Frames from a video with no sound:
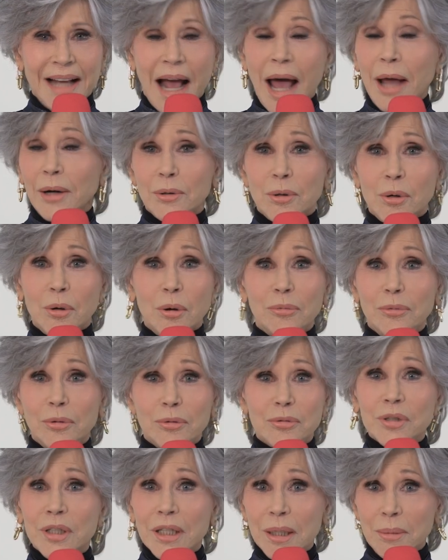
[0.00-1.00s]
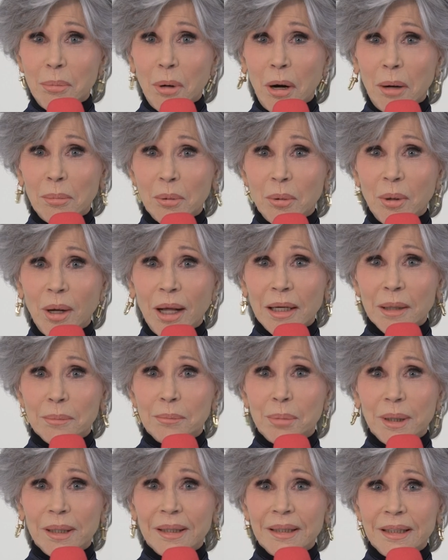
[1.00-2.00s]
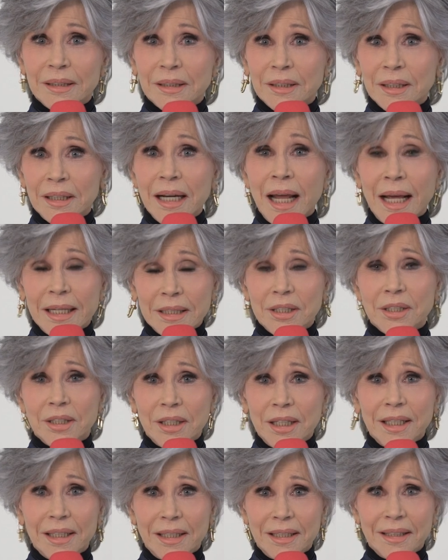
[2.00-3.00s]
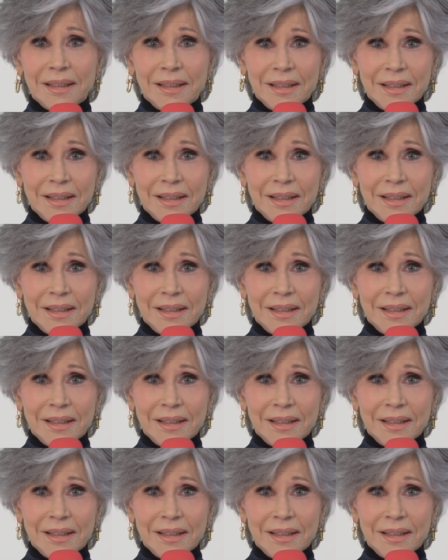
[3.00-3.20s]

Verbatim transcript: I don't know if you've seen Barbarella, but it's a nice scene.